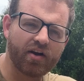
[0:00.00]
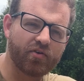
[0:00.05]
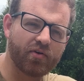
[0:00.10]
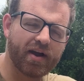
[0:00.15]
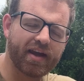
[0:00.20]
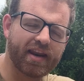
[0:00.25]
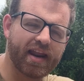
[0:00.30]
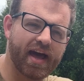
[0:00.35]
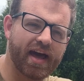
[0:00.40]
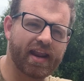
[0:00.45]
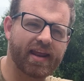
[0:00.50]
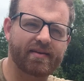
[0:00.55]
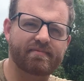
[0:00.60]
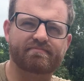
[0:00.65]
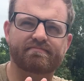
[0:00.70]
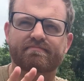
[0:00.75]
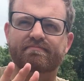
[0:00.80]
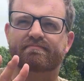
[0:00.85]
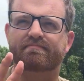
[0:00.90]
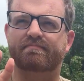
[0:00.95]
great at it,
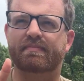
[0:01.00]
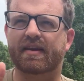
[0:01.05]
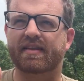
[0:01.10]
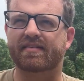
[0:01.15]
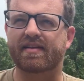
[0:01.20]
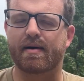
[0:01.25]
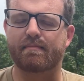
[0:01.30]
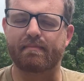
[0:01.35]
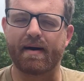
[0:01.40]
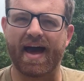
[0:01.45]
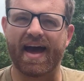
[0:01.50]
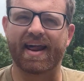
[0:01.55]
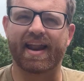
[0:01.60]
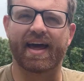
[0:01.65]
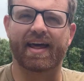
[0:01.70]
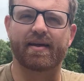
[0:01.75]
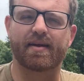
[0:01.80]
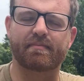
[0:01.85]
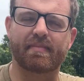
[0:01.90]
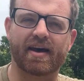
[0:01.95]
but it's not bad
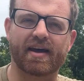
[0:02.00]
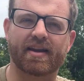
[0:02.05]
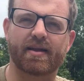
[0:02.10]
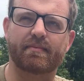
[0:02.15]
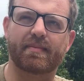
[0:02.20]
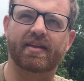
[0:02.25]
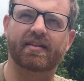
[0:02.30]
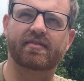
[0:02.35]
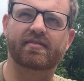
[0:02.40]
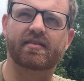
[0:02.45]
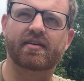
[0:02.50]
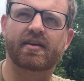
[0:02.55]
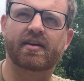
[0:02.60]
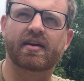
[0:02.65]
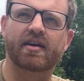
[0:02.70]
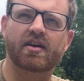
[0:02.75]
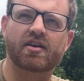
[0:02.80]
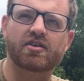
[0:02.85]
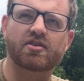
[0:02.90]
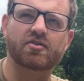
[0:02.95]
at it by any means.
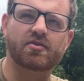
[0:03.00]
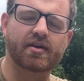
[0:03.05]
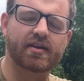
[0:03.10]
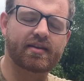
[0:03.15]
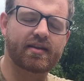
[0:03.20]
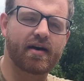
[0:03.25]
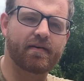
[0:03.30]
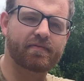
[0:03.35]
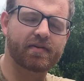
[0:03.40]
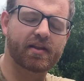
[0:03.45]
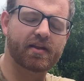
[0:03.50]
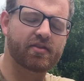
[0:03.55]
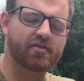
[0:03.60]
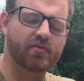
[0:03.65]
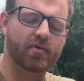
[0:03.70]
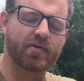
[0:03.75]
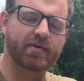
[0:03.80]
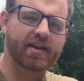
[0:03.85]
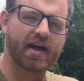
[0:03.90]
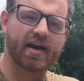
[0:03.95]
You can definitely
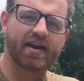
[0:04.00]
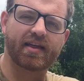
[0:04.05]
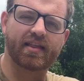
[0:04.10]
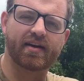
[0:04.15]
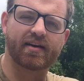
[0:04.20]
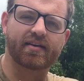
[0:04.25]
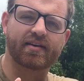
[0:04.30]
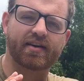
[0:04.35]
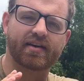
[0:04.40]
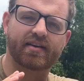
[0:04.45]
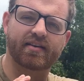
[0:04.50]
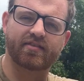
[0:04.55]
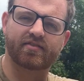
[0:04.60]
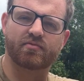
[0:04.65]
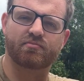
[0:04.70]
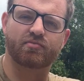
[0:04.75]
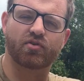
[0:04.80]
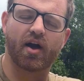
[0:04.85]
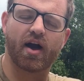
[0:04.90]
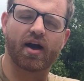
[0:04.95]
throw it down in there into
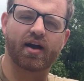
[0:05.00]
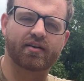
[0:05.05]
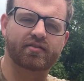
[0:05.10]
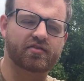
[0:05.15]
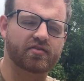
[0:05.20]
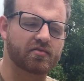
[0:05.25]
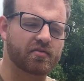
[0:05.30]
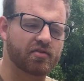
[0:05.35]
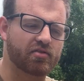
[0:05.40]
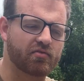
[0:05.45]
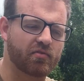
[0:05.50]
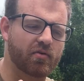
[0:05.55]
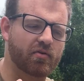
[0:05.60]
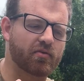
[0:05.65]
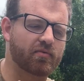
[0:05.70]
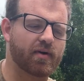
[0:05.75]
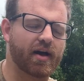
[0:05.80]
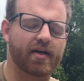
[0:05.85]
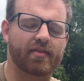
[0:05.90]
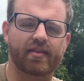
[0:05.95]
some rocks, you can throw it
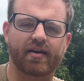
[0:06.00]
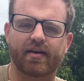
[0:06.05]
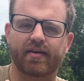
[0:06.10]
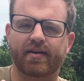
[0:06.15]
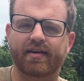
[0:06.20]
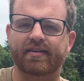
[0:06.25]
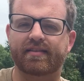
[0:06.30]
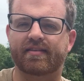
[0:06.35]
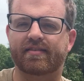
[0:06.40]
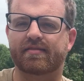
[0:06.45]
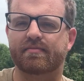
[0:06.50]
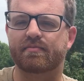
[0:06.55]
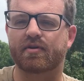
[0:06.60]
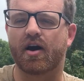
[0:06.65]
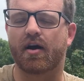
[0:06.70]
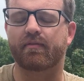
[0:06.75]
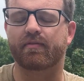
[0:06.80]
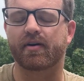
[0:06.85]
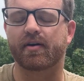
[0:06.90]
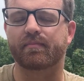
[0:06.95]
around there into some
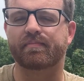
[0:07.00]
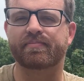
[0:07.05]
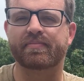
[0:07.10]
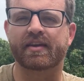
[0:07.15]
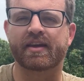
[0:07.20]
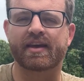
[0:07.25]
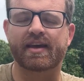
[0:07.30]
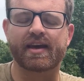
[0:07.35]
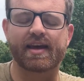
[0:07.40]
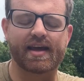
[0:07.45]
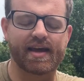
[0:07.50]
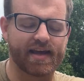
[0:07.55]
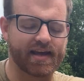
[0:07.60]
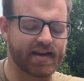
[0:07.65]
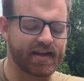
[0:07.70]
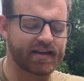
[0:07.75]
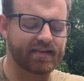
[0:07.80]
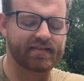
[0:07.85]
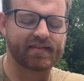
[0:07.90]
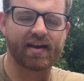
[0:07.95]
cover, and
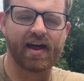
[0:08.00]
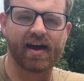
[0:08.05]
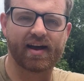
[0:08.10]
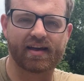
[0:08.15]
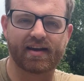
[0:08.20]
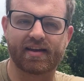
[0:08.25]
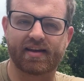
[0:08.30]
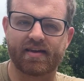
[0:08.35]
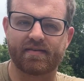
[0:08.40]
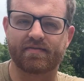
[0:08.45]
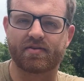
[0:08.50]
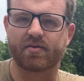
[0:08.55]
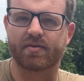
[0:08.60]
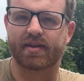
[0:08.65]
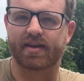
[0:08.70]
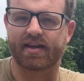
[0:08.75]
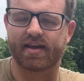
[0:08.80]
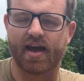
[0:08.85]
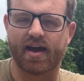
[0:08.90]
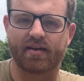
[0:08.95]
it's not going to give you
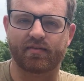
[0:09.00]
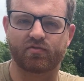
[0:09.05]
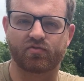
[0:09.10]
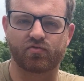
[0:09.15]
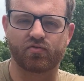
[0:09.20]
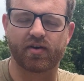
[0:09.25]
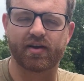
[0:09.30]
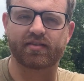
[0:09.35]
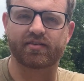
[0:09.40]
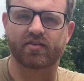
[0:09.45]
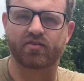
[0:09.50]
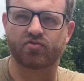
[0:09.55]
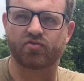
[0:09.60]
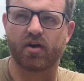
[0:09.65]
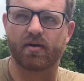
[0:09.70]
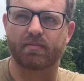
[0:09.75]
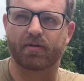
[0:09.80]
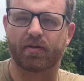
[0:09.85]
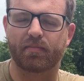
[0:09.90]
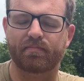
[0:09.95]
any kind of crazy
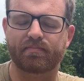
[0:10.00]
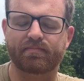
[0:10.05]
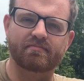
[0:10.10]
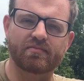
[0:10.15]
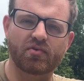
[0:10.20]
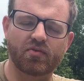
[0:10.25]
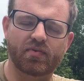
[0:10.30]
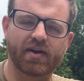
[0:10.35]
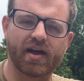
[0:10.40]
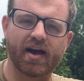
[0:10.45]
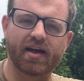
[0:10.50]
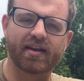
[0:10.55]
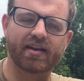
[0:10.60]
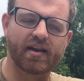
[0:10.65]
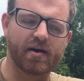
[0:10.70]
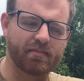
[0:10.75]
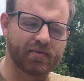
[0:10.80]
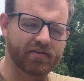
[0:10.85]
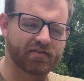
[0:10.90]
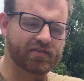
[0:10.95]
trouble. Moving on to
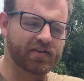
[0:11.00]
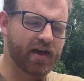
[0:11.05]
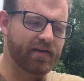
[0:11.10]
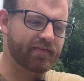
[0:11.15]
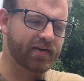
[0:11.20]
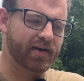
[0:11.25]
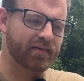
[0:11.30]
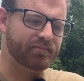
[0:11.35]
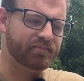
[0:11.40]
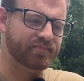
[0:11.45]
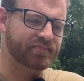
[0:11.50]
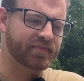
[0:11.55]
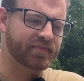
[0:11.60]
number 7,